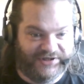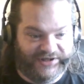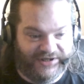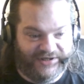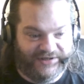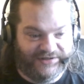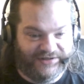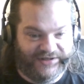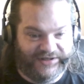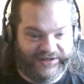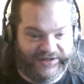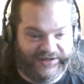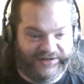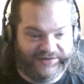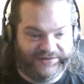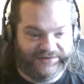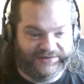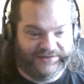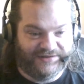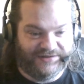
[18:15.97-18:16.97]
and
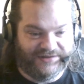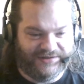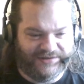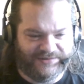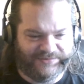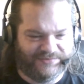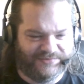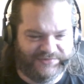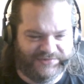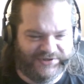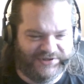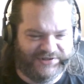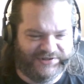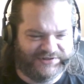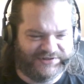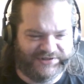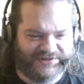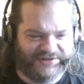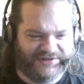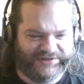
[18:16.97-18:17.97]
then it
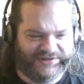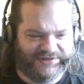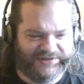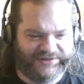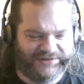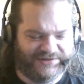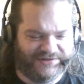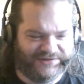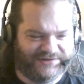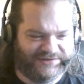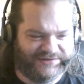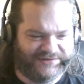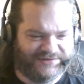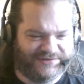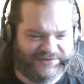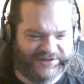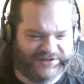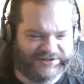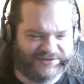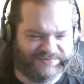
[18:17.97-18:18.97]
is a
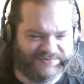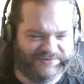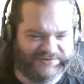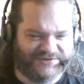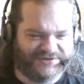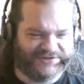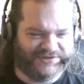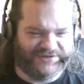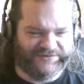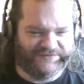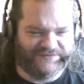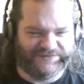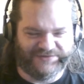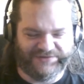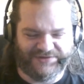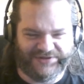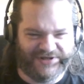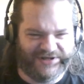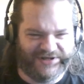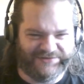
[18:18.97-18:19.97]
desperate time
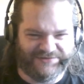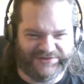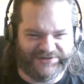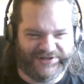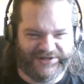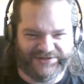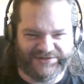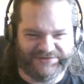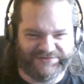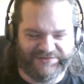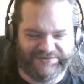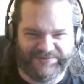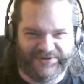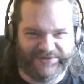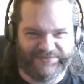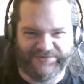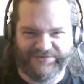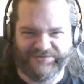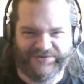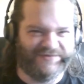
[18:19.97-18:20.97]
for Galactic
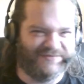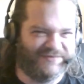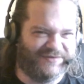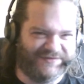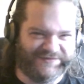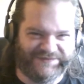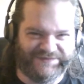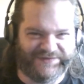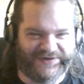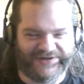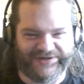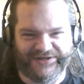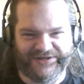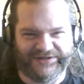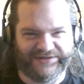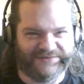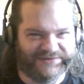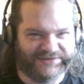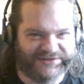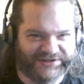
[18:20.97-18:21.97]
Republic, or whatever the fucking
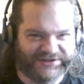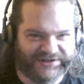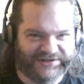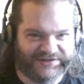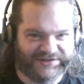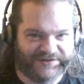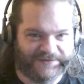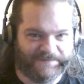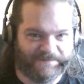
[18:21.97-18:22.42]
hell it says.